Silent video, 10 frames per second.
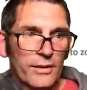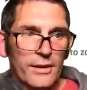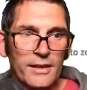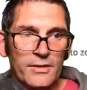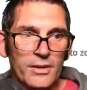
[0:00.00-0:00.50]

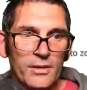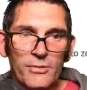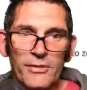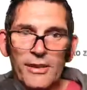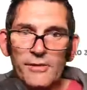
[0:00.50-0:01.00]
next time
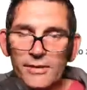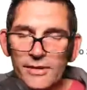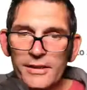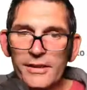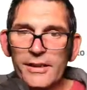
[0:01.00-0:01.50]
you're out
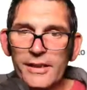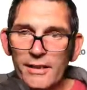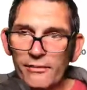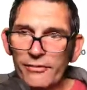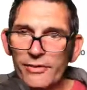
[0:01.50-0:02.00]
and you're near
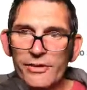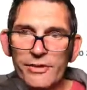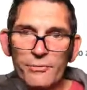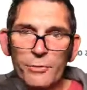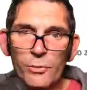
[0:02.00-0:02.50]
Halfords
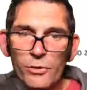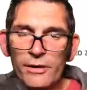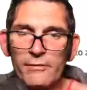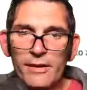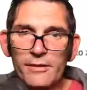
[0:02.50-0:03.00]
and you're
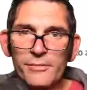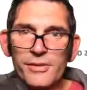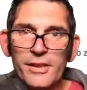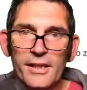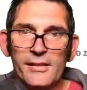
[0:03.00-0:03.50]
walking around
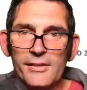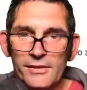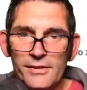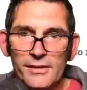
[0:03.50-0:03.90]
upstairs,